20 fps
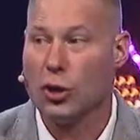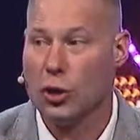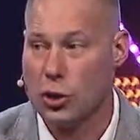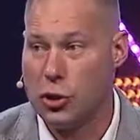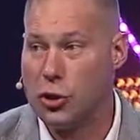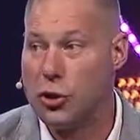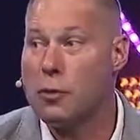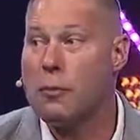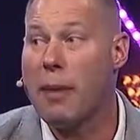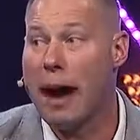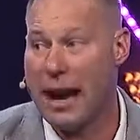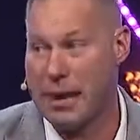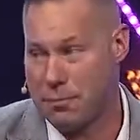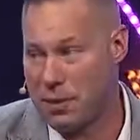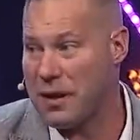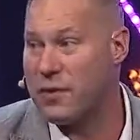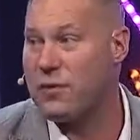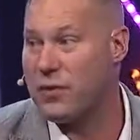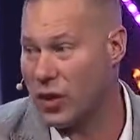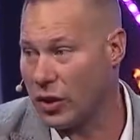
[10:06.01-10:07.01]
You might
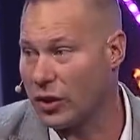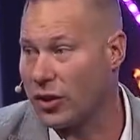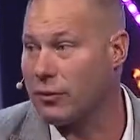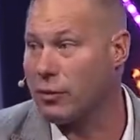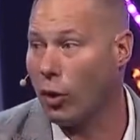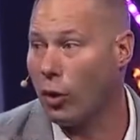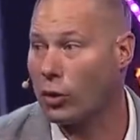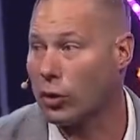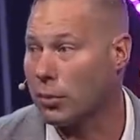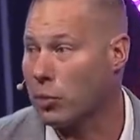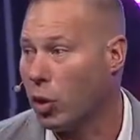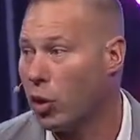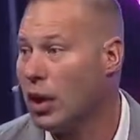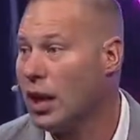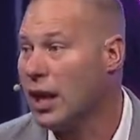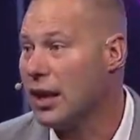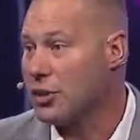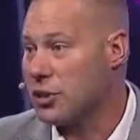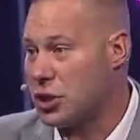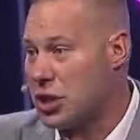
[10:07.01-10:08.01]
be feeling vulnerable.
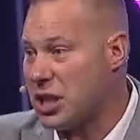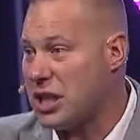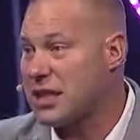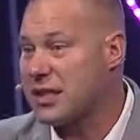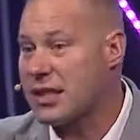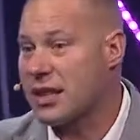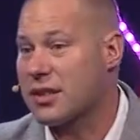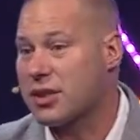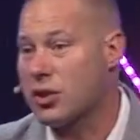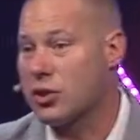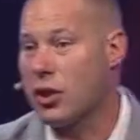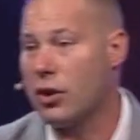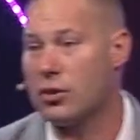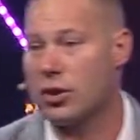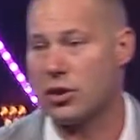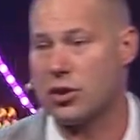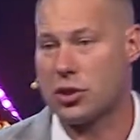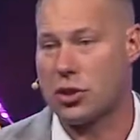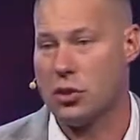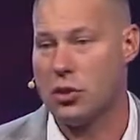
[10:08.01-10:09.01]
Jesus
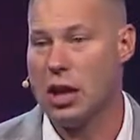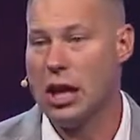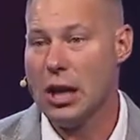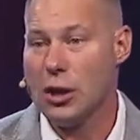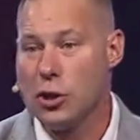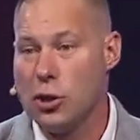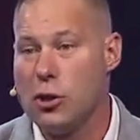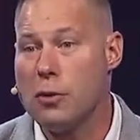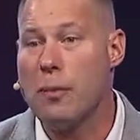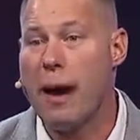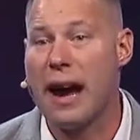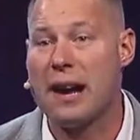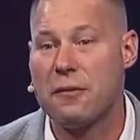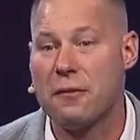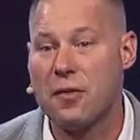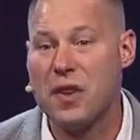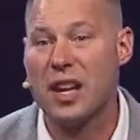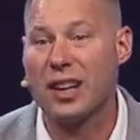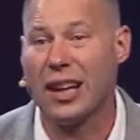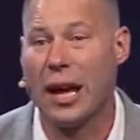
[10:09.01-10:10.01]
noticed you. You might
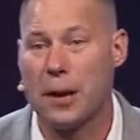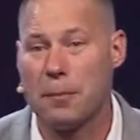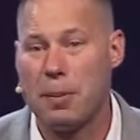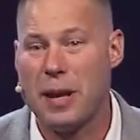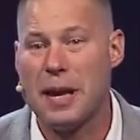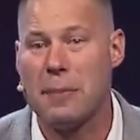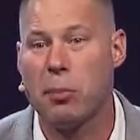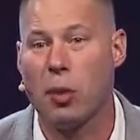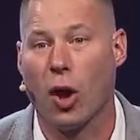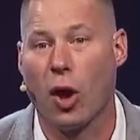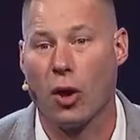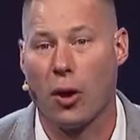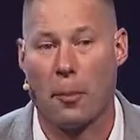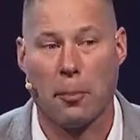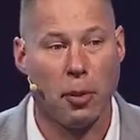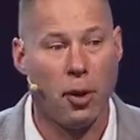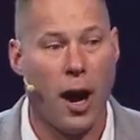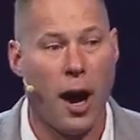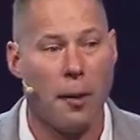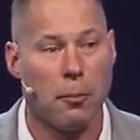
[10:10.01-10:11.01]
feel like people are a
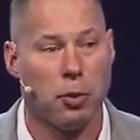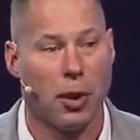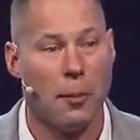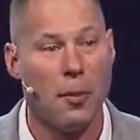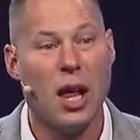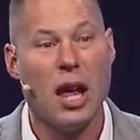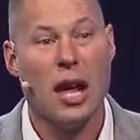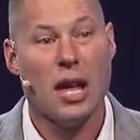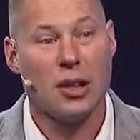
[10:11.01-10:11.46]
problem.